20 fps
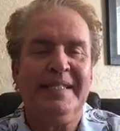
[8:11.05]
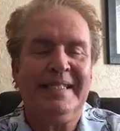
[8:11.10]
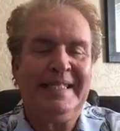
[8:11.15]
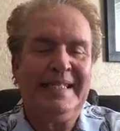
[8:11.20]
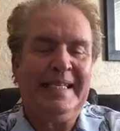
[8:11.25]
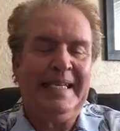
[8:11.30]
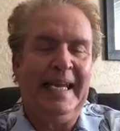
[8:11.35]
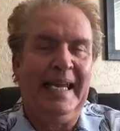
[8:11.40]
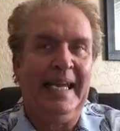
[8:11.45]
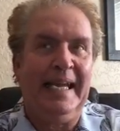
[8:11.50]

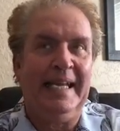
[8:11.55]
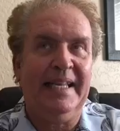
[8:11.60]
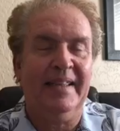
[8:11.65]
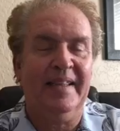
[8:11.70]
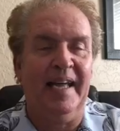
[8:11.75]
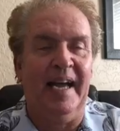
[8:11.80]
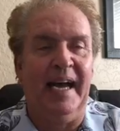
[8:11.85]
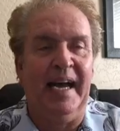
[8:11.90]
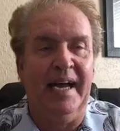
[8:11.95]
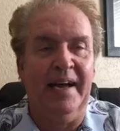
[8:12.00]
Okay,
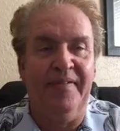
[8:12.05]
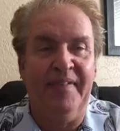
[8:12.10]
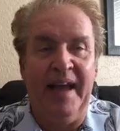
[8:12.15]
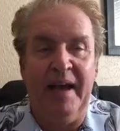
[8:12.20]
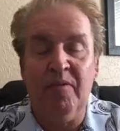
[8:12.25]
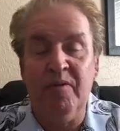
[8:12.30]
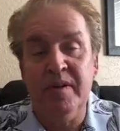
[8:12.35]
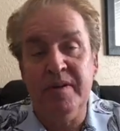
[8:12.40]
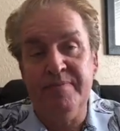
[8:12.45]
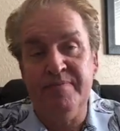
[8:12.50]
uh,
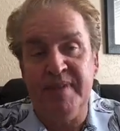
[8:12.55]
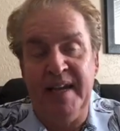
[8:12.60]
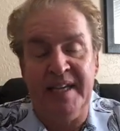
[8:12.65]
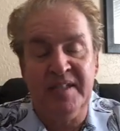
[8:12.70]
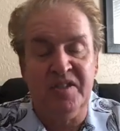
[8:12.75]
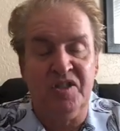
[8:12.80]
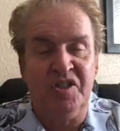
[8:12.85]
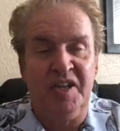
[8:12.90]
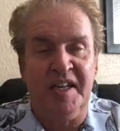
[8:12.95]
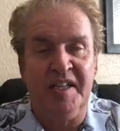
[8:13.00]
that one
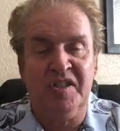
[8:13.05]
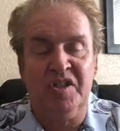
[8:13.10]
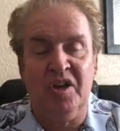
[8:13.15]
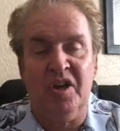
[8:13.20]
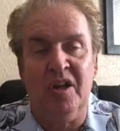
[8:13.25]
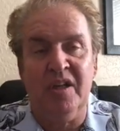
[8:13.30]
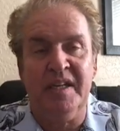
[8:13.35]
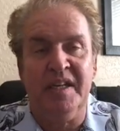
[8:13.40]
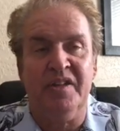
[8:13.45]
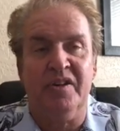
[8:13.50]
hasn't changed at
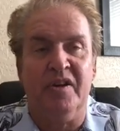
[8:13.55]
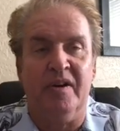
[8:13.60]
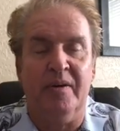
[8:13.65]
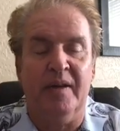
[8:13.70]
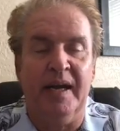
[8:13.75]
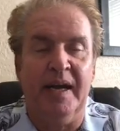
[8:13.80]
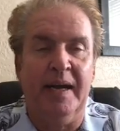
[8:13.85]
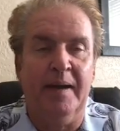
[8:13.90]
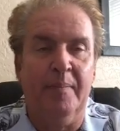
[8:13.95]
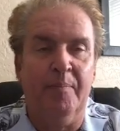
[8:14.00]
all either.
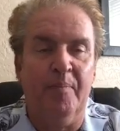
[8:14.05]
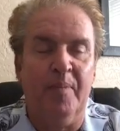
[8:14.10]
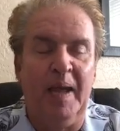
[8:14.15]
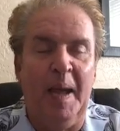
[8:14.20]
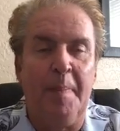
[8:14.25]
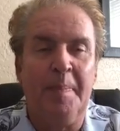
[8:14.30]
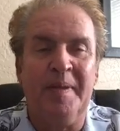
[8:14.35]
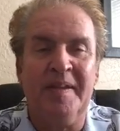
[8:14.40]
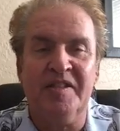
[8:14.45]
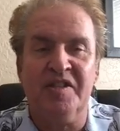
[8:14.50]
Uh,
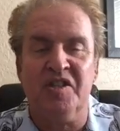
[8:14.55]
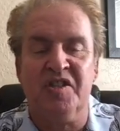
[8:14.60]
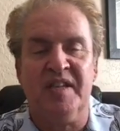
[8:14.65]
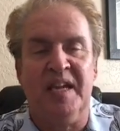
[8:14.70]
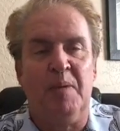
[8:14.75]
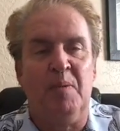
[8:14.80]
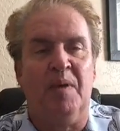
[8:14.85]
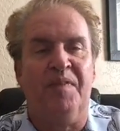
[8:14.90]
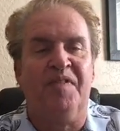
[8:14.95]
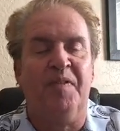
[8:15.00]
Appalachian
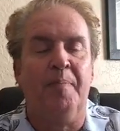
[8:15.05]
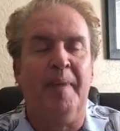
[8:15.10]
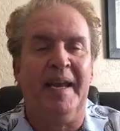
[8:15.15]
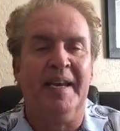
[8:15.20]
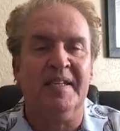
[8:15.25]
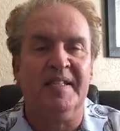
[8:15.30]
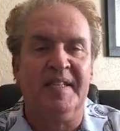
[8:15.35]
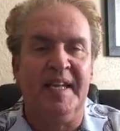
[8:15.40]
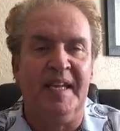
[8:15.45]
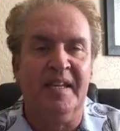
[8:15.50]
State went from
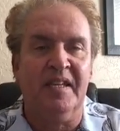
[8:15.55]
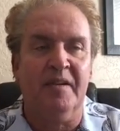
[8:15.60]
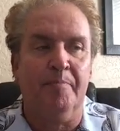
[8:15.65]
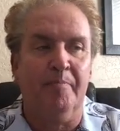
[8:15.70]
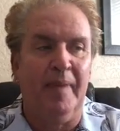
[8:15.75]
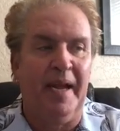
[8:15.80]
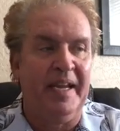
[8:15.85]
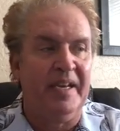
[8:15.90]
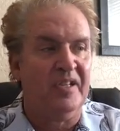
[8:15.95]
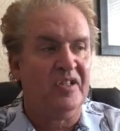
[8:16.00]
minus 10 to
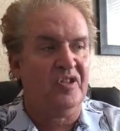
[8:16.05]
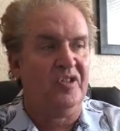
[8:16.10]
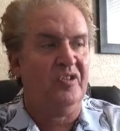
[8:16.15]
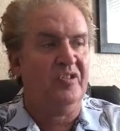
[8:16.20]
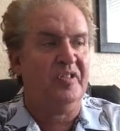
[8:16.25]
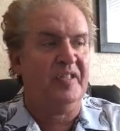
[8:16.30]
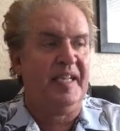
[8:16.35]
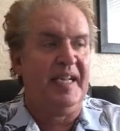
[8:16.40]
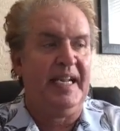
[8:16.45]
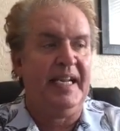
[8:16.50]
minus
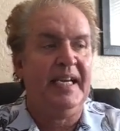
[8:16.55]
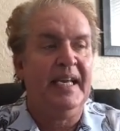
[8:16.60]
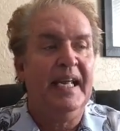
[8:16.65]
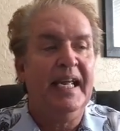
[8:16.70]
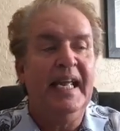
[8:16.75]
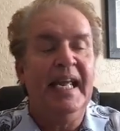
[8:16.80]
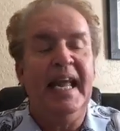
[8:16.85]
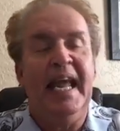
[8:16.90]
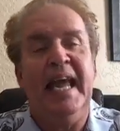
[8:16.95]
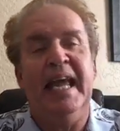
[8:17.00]
13,
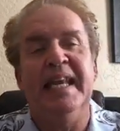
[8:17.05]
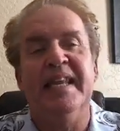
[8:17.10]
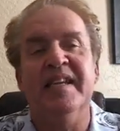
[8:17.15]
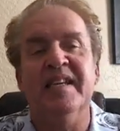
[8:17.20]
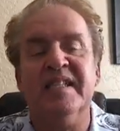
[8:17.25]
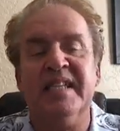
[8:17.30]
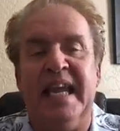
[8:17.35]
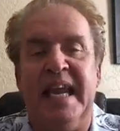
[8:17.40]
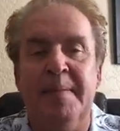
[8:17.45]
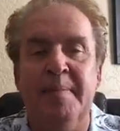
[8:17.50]
and
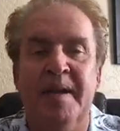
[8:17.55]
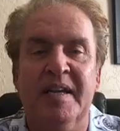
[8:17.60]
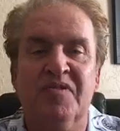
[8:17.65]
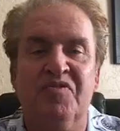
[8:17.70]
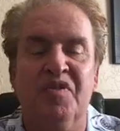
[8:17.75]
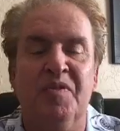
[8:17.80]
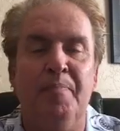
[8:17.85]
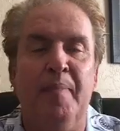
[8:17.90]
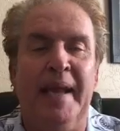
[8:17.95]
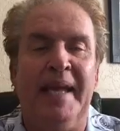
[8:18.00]
this game
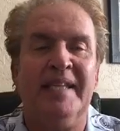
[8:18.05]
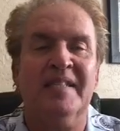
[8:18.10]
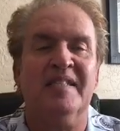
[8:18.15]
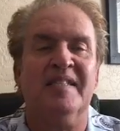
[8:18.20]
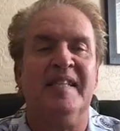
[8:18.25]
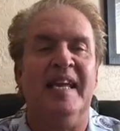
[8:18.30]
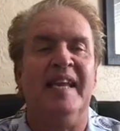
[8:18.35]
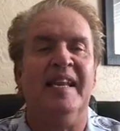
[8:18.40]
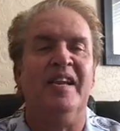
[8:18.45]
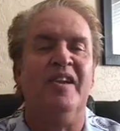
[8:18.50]
has remained
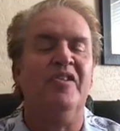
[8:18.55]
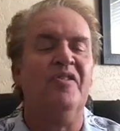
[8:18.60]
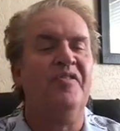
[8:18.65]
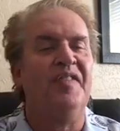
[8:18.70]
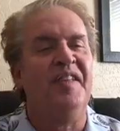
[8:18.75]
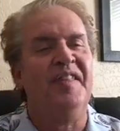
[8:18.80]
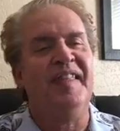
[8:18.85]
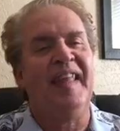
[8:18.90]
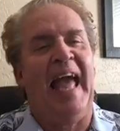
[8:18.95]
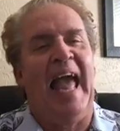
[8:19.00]
steadier
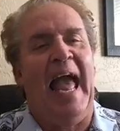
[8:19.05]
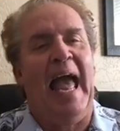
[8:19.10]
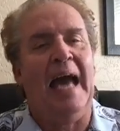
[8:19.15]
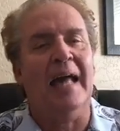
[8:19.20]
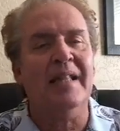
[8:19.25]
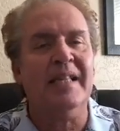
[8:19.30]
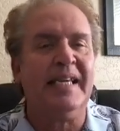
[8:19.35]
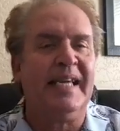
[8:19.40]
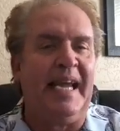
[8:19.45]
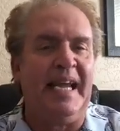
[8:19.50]
than the
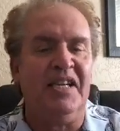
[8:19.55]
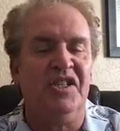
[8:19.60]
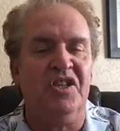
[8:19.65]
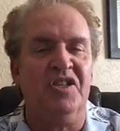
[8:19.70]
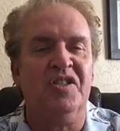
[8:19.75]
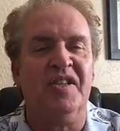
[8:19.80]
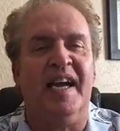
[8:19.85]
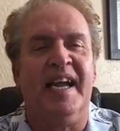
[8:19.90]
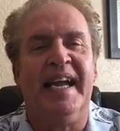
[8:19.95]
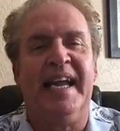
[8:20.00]

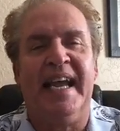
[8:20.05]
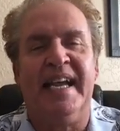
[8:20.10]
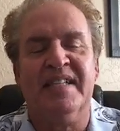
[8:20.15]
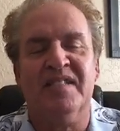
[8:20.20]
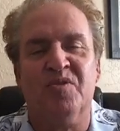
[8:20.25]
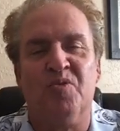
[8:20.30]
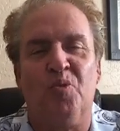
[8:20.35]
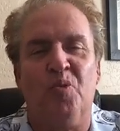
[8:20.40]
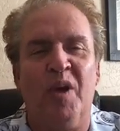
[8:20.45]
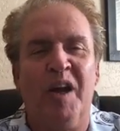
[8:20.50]
allegations
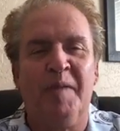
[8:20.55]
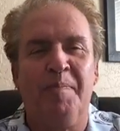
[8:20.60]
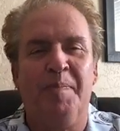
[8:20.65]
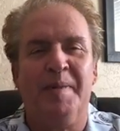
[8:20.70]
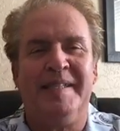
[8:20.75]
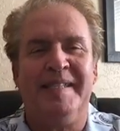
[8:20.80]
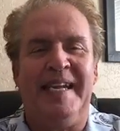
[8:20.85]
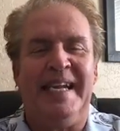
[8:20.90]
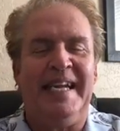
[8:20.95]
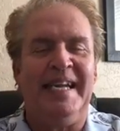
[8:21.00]
against Rick
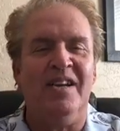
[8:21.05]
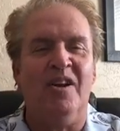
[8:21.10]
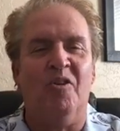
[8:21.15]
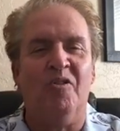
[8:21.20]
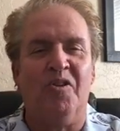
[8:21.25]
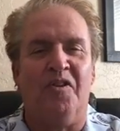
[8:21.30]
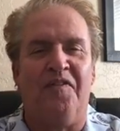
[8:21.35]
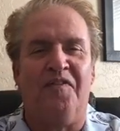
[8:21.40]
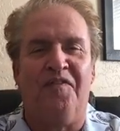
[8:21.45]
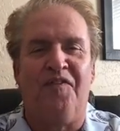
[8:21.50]

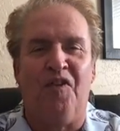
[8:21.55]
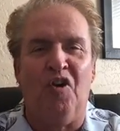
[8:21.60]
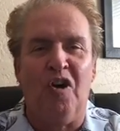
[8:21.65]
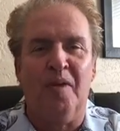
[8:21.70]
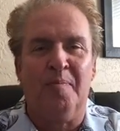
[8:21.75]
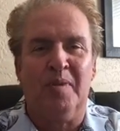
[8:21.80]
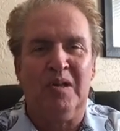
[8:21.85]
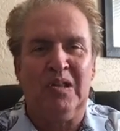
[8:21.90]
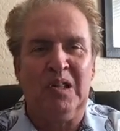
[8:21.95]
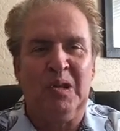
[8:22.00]
Pitino, the
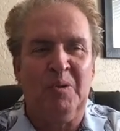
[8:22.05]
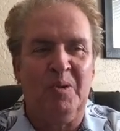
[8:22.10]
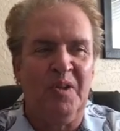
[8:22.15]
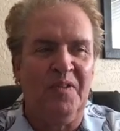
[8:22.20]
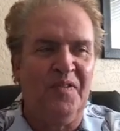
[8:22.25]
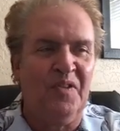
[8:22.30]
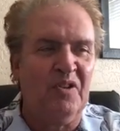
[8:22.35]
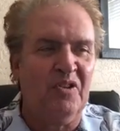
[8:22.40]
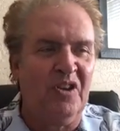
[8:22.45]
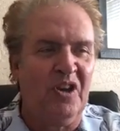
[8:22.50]
former
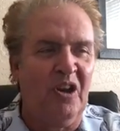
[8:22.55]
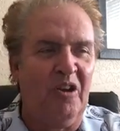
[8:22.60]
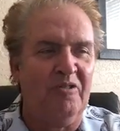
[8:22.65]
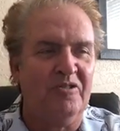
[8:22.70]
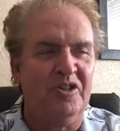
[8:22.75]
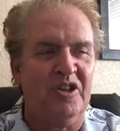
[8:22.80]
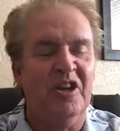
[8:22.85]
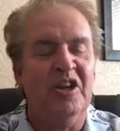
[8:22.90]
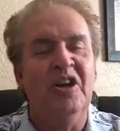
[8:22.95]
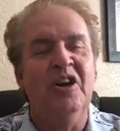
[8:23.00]
Louisville
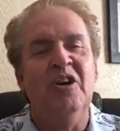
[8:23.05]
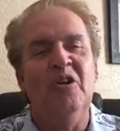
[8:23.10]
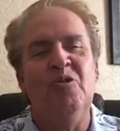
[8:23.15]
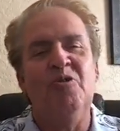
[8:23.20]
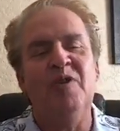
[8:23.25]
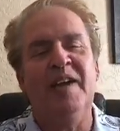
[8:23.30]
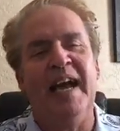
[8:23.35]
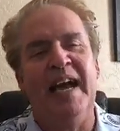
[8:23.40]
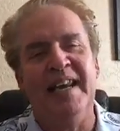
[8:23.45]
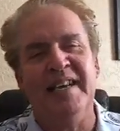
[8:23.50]
coach
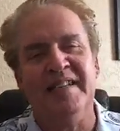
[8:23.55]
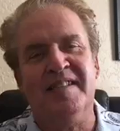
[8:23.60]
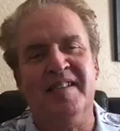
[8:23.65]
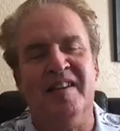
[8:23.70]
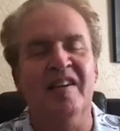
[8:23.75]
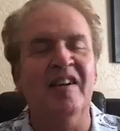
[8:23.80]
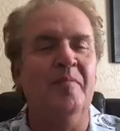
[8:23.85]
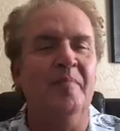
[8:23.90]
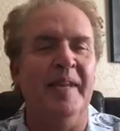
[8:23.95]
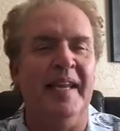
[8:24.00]
who got his
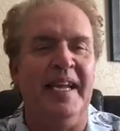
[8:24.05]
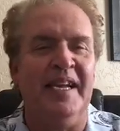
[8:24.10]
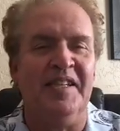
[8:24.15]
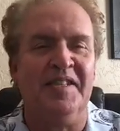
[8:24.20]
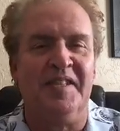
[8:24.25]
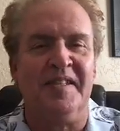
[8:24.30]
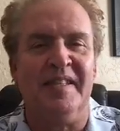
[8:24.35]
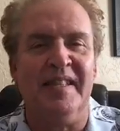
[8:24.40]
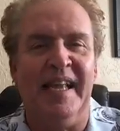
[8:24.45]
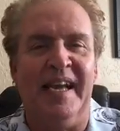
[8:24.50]

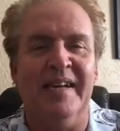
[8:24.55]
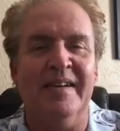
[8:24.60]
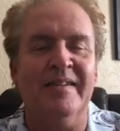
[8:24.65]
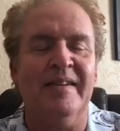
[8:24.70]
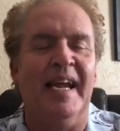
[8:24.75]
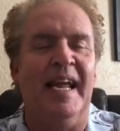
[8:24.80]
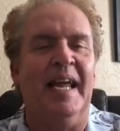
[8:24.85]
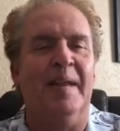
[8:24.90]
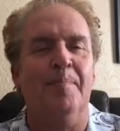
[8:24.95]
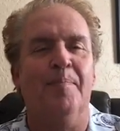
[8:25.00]
termination letter,
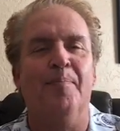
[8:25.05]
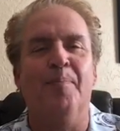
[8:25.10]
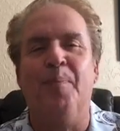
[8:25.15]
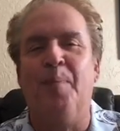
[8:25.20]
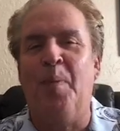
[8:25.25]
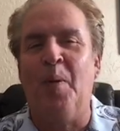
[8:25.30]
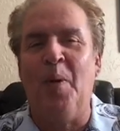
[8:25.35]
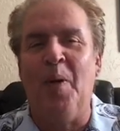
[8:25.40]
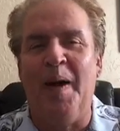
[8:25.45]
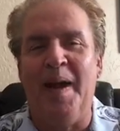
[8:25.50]

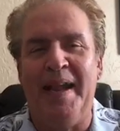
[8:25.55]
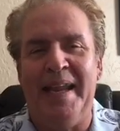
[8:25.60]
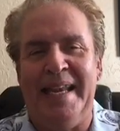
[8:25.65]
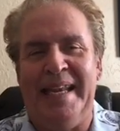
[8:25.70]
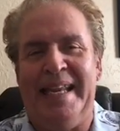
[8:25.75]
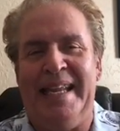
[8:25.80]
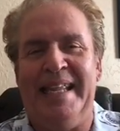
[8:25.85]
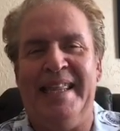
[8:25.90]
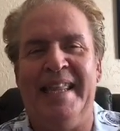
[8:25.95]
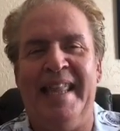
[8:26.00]
and
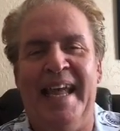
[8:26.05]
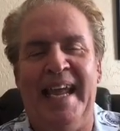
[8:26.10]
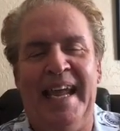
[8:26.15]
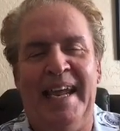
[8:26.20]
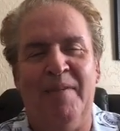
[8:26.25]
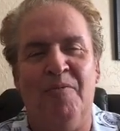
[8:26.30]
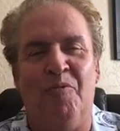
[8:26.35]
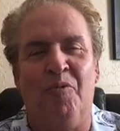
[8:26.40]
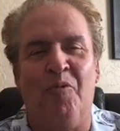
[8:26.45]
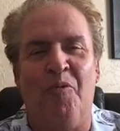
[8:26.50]
boy, did
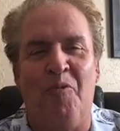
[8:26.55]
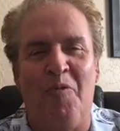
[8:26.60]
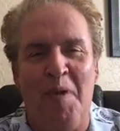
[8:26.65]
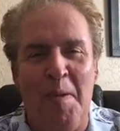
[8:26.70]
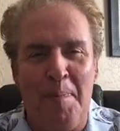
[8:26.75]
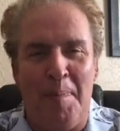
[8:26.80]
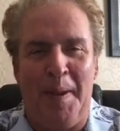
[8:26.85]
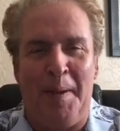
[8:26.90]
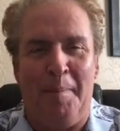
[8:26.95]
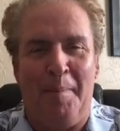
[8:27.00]
they
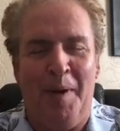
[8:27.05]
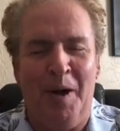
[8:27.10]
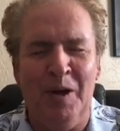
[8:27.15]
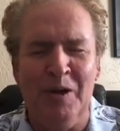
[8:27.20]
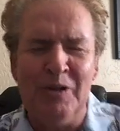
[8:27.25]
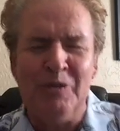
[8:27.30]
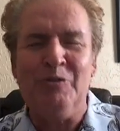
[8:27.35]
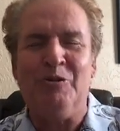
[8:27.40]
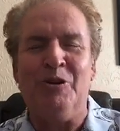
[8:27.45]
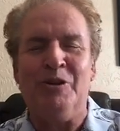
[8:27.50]
rip him.
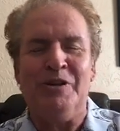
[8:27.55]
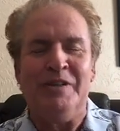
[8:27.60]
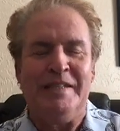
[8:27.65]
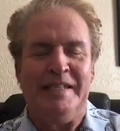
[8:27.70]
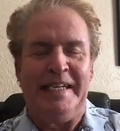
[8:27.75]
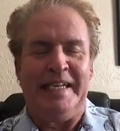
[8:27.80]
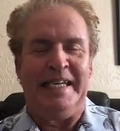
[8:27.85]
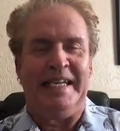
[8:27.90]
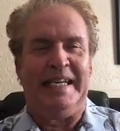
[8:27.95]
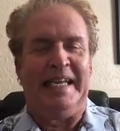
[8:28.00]
Ooh,
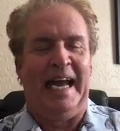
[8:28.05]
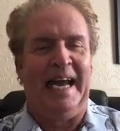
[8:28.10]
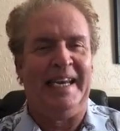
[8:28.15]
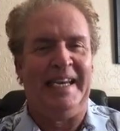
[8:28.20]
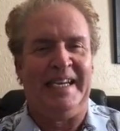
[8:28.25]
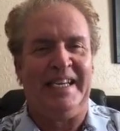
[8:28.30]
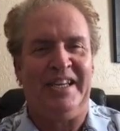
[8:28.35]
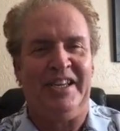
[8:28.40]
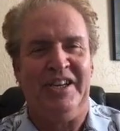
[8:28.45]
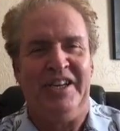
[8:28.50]
he
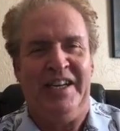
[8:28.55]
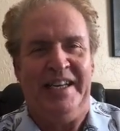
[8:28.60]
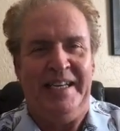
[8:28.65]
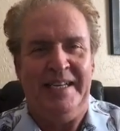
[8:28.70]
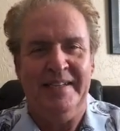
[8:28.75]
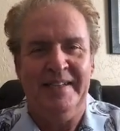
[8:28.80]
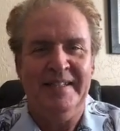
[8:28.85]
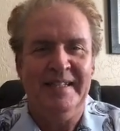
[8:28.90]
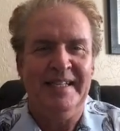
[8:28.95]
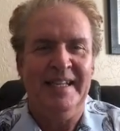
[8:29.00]
got it
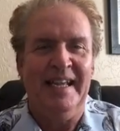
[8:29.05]
good.